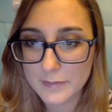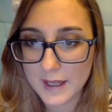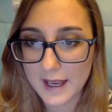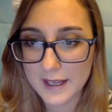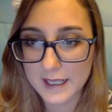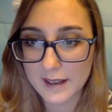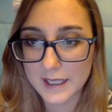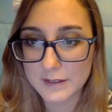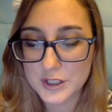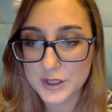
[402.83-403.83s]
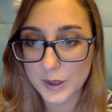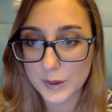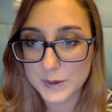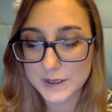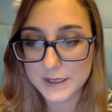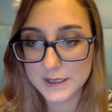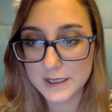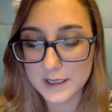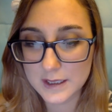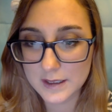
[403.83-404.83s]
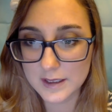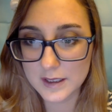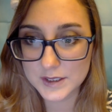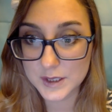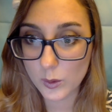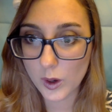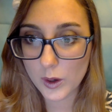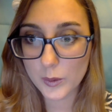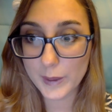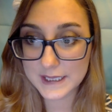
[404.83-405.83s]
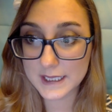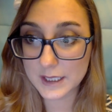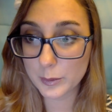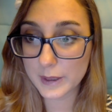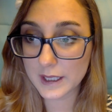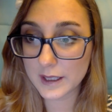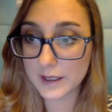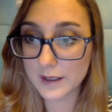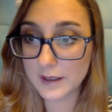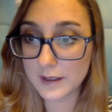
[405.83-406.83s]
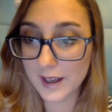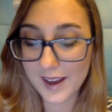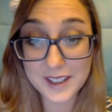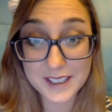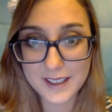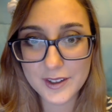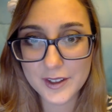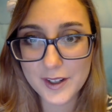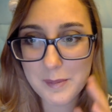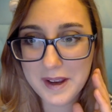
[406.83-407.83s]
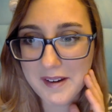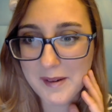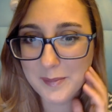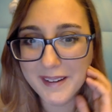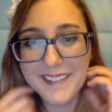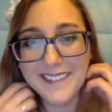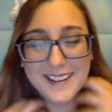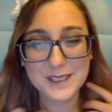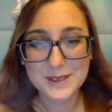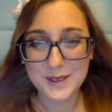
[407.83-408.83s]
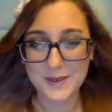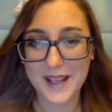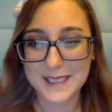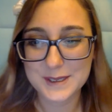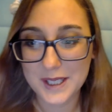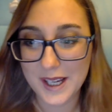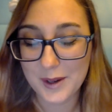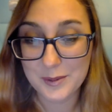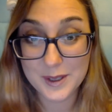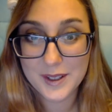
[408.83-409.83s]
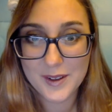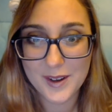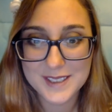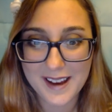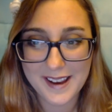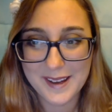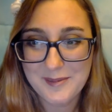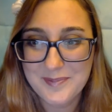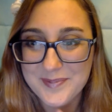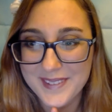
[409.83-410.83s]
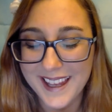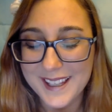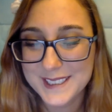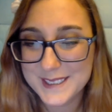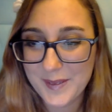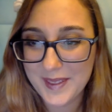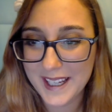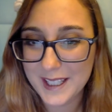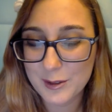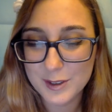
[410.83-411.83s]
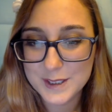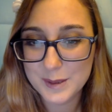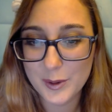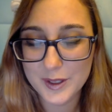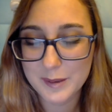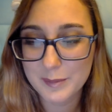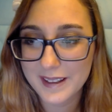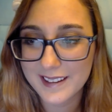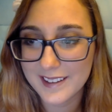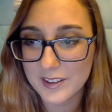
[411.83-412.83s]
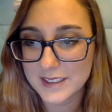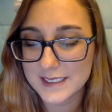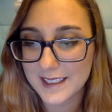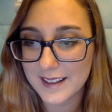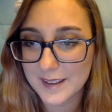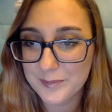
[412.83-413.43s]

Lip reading: and it kind of shows. So, it'll be a year coming up. So that's a really long time. So thank you for supporting me, Christina.